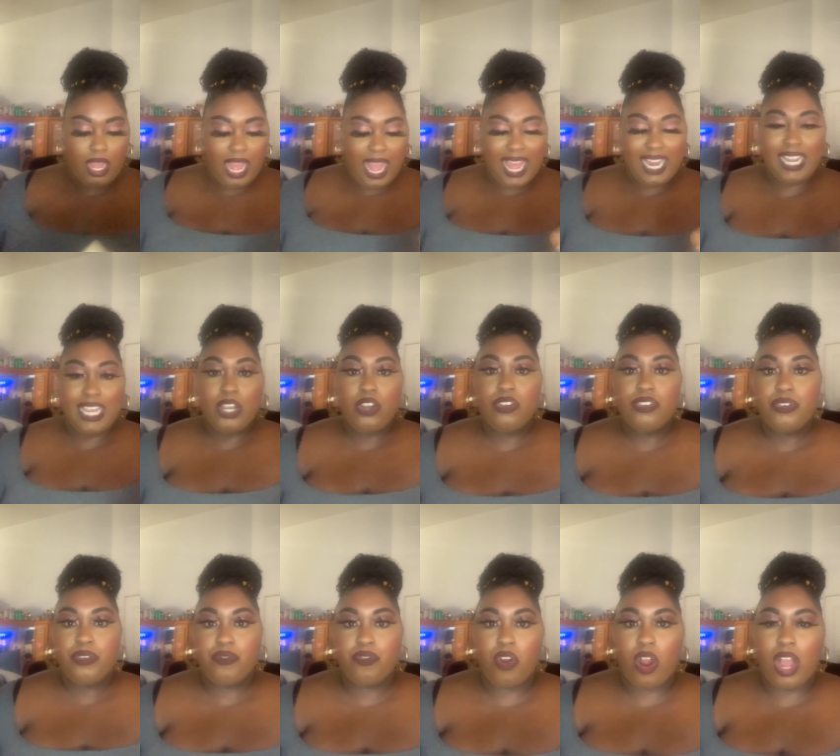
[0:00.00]
I like going
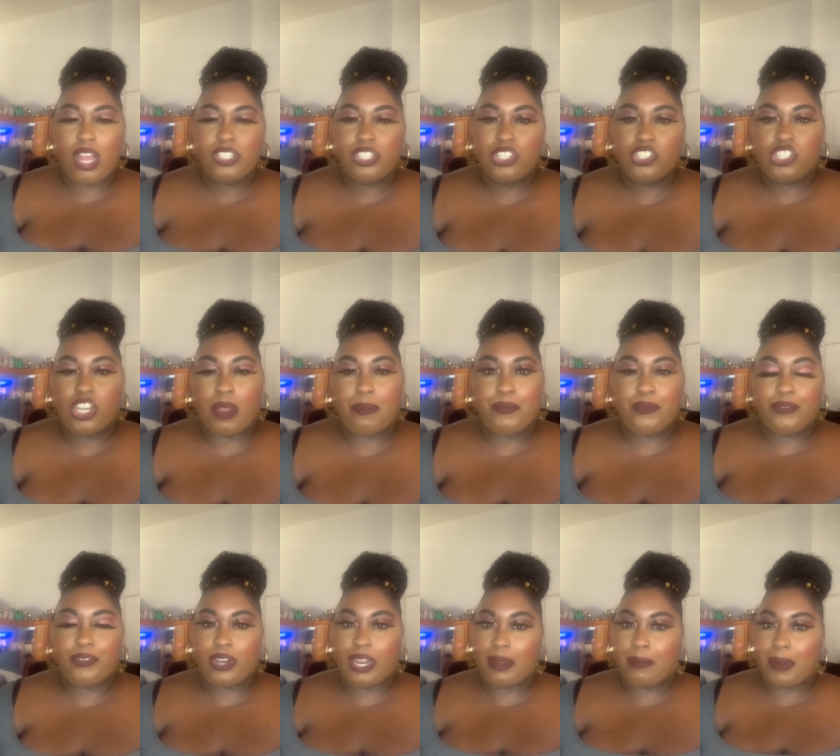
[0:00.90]
to Ross and shopping
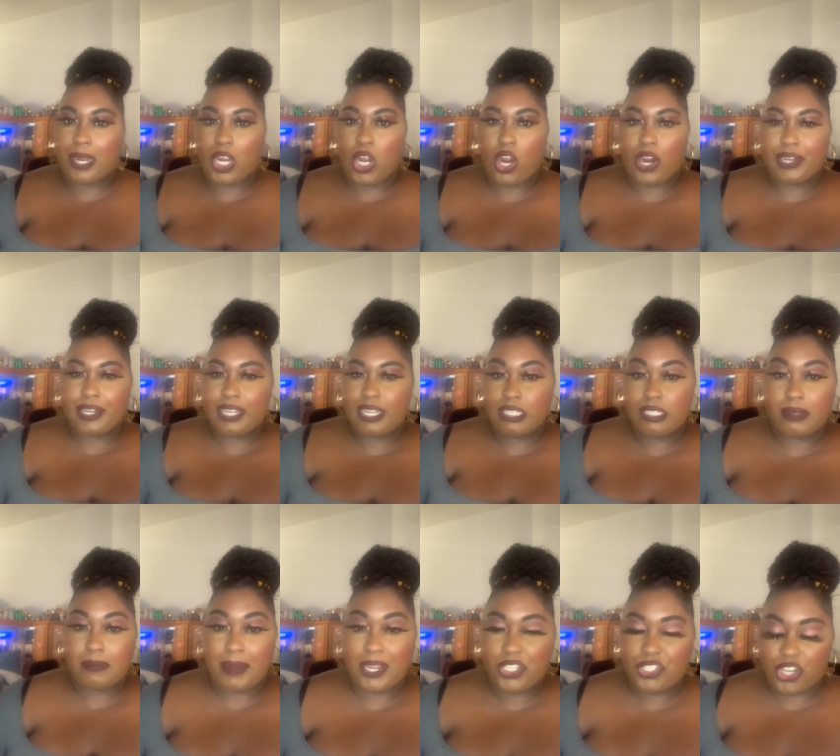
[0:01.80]
for like my cardigans and
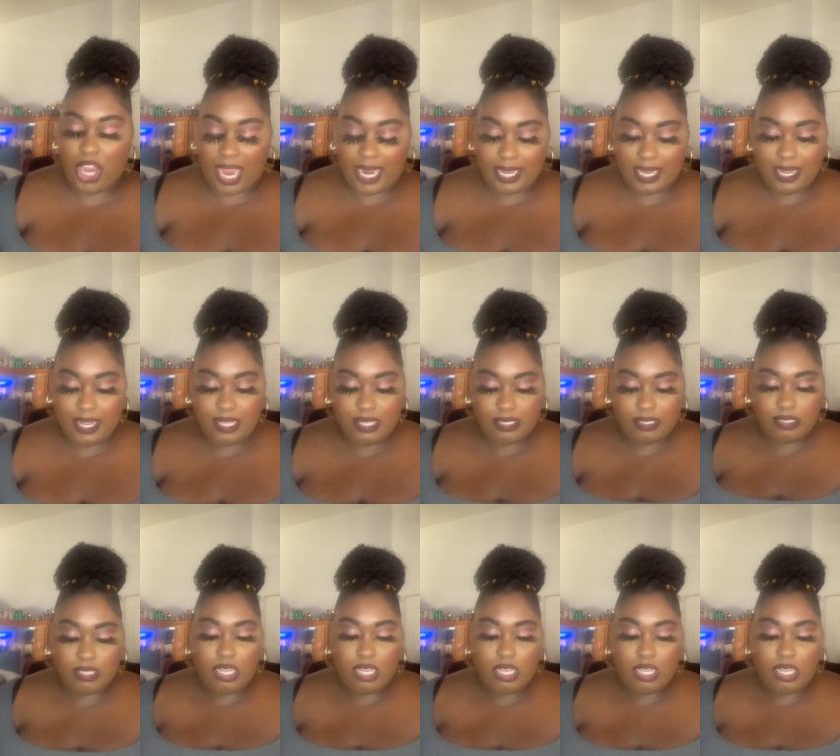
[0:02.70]
my jackets.